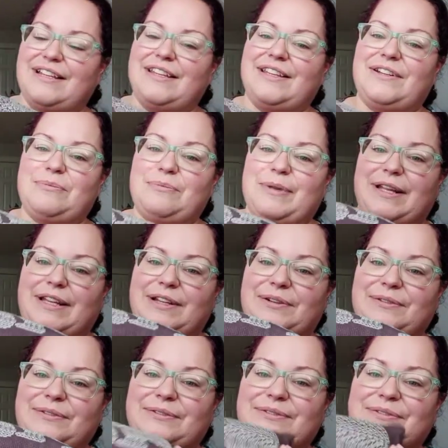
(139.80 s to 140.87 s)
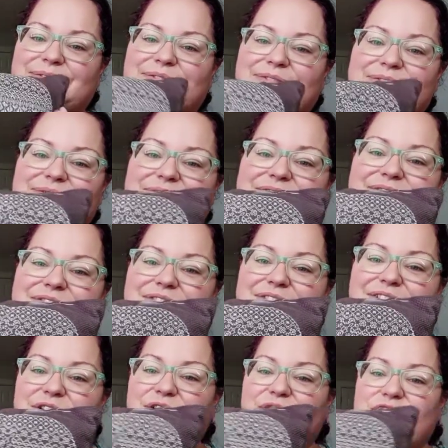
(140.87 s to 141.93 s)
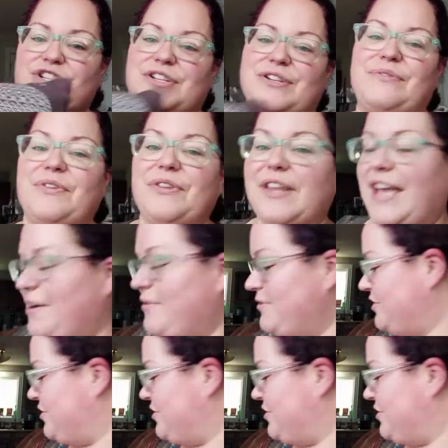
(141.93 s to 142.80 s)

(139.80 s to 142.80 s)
pillow, little cushion for the couch.